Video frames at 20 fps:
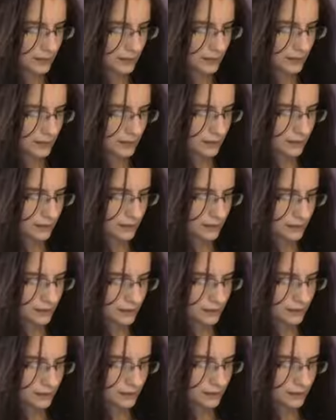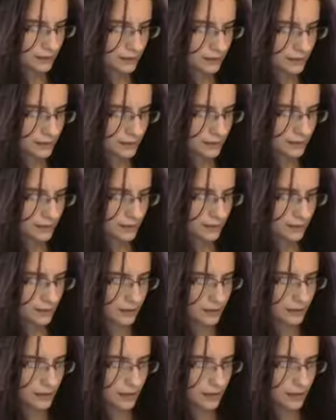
Nobody speaks.